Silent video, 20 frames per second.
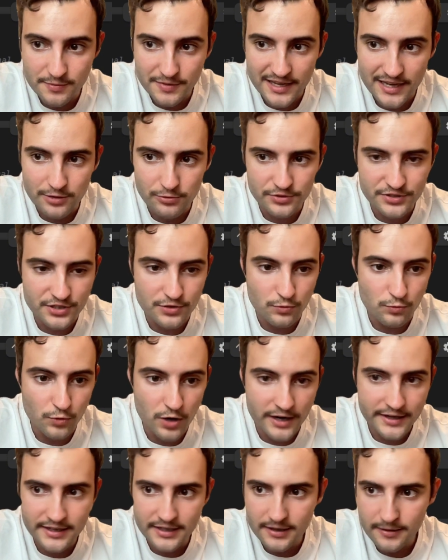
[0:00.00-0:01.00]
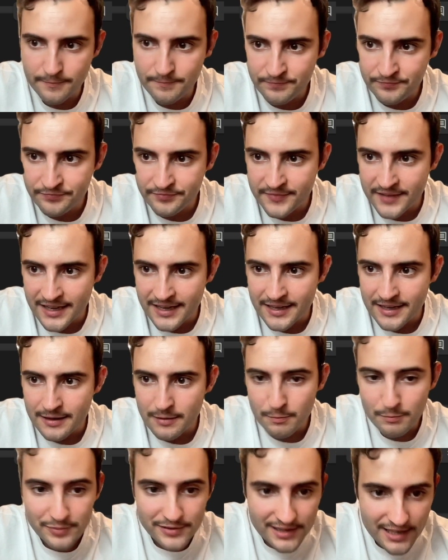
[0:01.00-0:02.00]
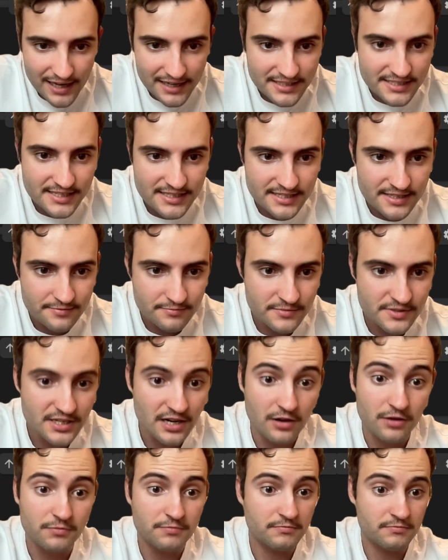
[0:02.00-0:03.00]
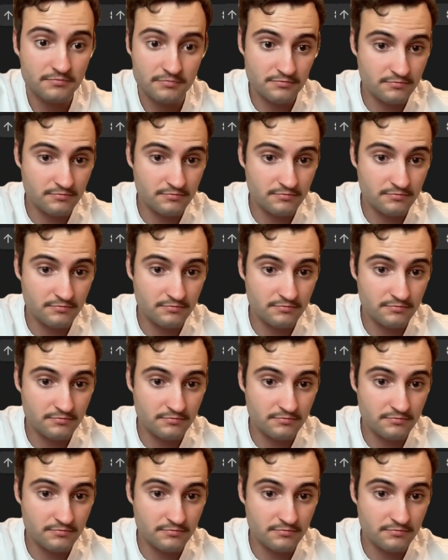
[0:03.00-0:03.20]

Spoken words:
to be equal to 1 plus, so